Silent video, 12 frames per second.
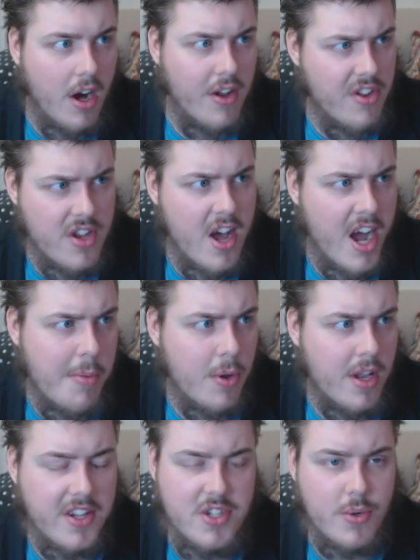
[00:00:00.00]

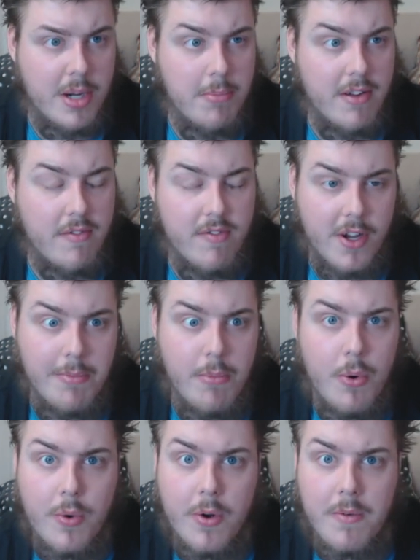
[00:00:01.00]
undeniable unless you're a complete fucking
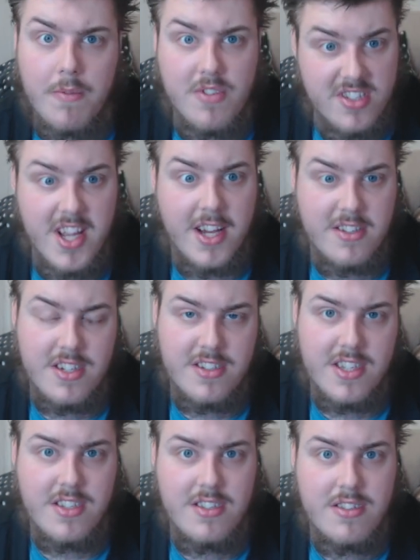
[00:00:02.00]
moron. Sex
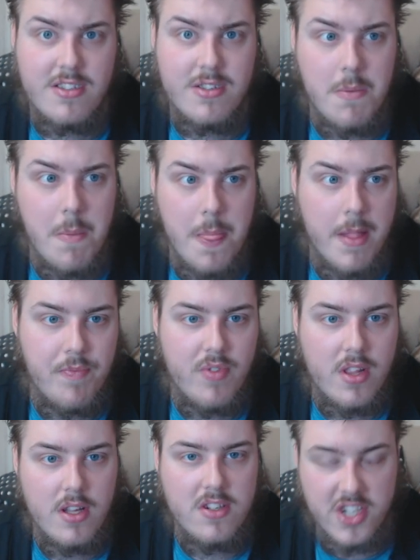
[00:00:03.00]
exists.
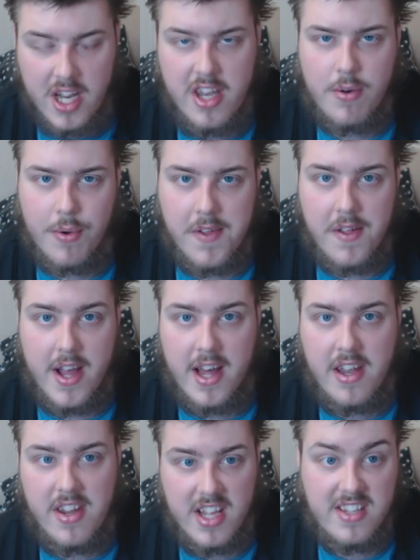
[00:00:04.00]
Gender, on the other
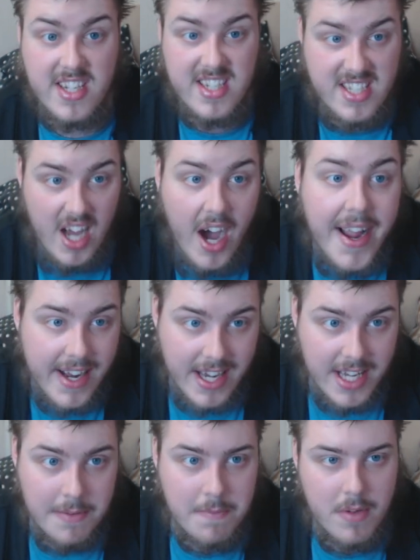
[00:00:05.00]
hand, is
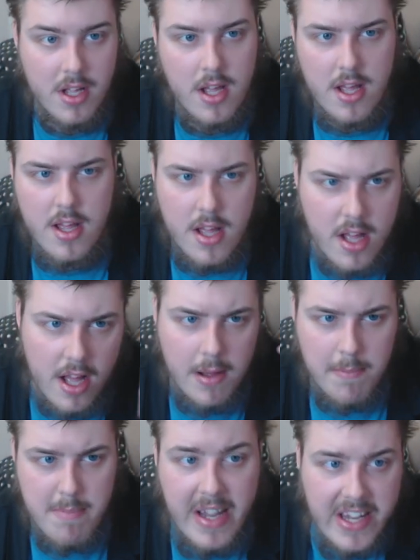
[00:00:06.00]
entirely
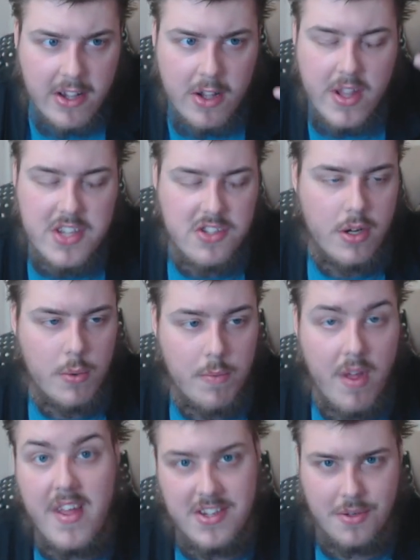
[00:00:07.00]
mental. There's no,
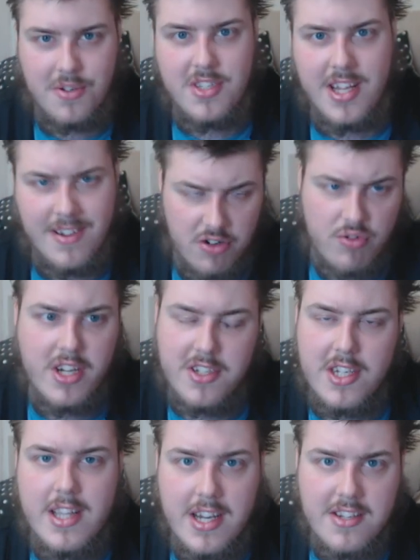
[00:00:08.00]
and that's not to say
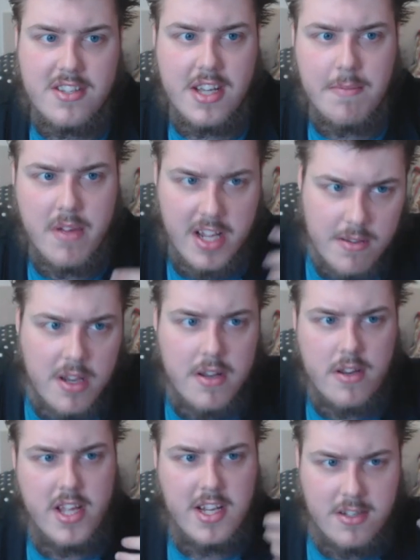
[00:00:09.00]
crazy, that is to say
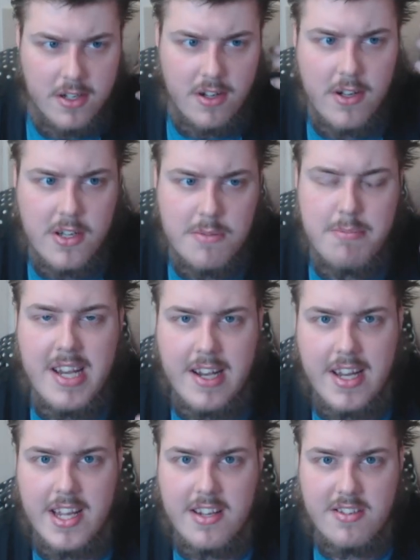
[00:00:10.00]
it occurs
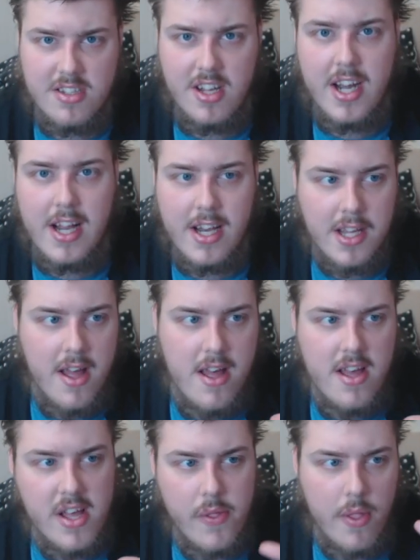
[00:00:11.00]
mentally. It is entirely
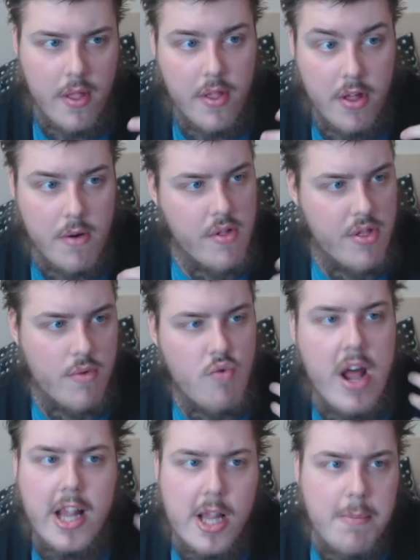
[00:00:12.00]
in the
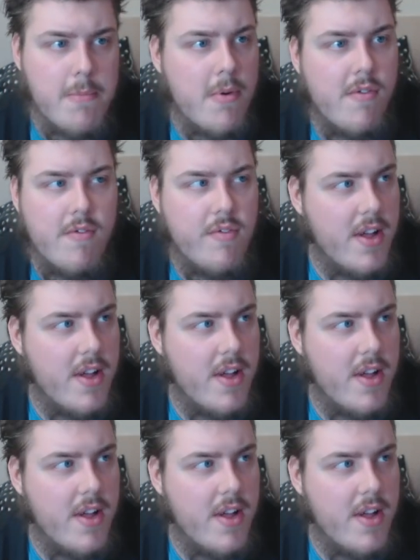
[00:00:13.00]
realm